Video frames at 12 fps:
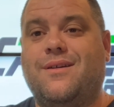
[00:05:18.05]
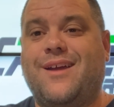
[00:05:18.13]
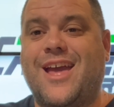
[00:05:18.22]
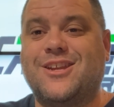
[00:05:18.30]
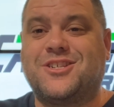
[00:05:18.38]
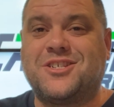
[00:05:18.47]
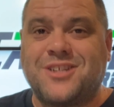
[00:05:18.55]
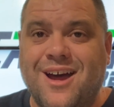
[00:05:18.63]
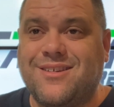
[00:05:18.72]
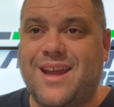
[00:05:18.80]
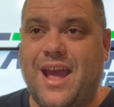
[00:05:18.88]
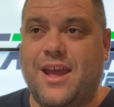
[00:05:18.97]
and
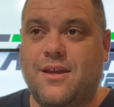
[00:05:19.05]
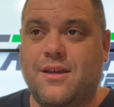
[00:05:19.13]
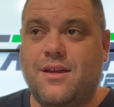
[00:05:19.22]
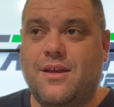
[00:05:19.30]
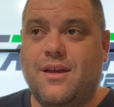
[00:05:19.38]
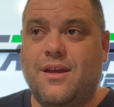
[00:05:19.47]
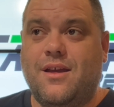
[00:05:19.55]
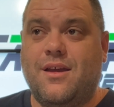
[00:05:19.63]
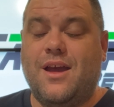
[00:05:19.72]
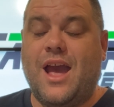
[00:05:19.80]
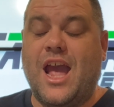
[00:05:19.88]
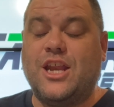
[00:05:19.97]
Sunday,
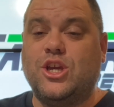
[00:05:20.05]
and